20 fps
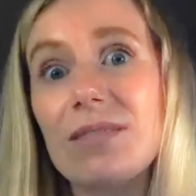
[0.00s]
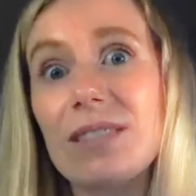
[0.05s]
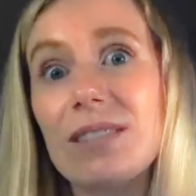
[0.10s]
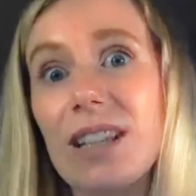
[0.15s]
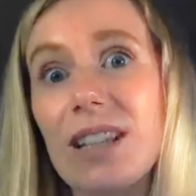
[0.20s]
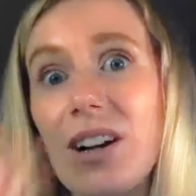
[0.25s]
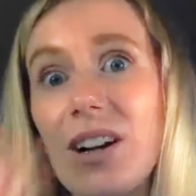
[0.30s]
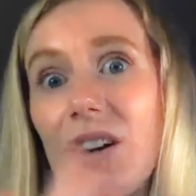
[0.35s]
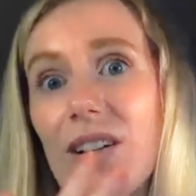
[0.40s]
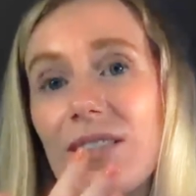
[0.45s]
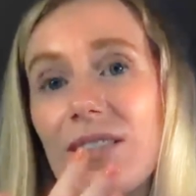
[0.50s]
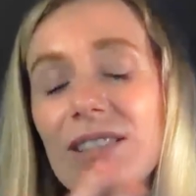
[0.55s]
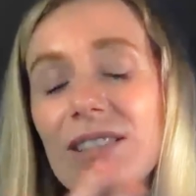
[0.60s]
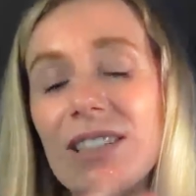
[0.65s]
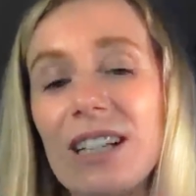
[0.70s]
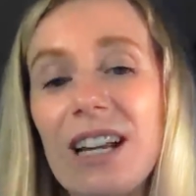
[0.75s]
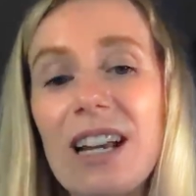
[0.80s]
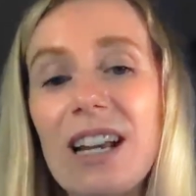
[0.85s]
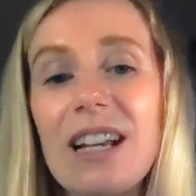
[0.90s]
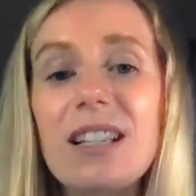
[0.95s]
they're gone.
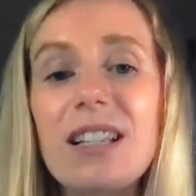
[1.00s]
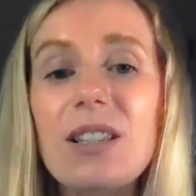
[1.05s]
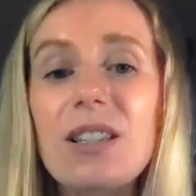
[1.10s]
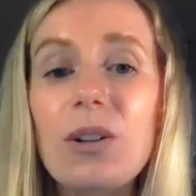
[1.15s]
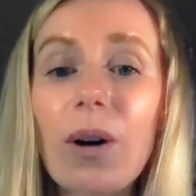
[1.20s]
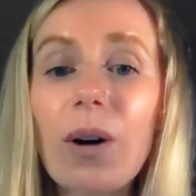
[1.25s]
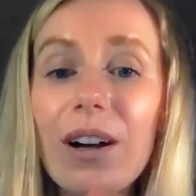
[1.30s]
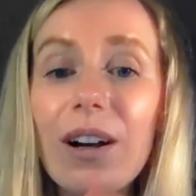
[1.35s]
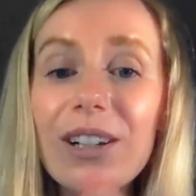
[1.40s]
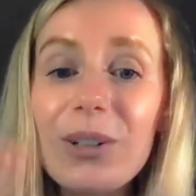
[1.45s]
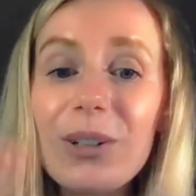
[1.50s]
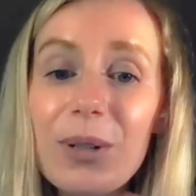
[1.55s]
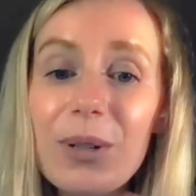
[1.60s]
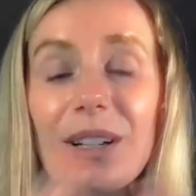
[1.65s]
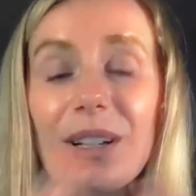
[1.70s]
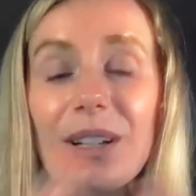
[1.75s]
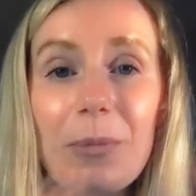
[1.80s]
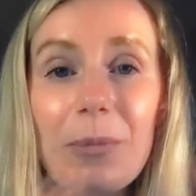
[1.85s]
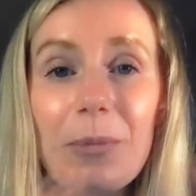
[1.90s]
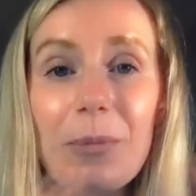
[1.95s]
So I'll go
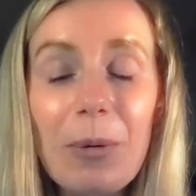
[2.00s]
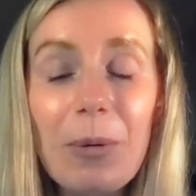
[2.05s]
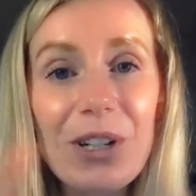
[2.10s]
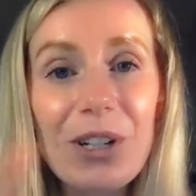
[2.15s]
into a little bit